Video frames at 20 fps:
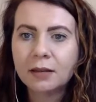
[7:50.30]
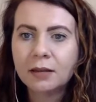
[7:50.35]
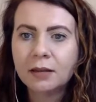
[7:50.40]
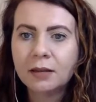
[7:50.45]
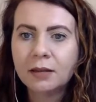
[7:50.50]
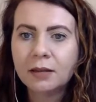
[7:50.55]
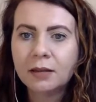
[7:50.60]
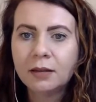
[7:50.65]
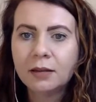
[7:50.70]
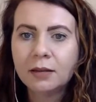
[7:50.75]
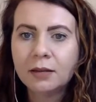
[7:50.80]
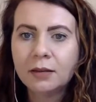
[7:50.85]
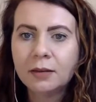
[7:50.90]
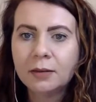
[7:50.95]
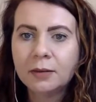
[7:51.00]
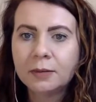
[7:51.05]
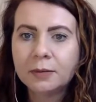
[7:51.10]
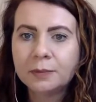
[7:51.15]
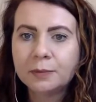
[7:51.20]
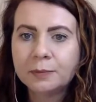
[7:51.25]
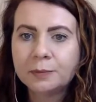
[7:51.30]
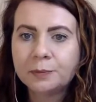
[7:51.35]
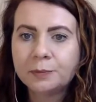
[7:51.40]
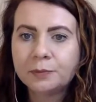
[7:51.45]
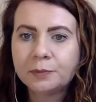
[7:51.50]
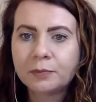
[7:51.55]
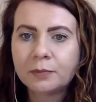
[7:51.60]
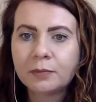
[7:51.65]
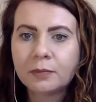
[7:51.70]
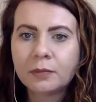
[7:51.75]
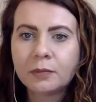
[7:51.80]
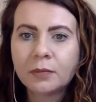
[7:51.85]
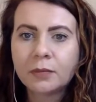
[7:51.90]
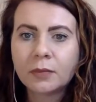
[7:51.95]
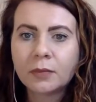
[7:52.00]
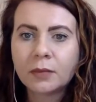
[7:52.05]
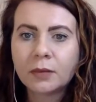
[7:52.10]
(no one is talking)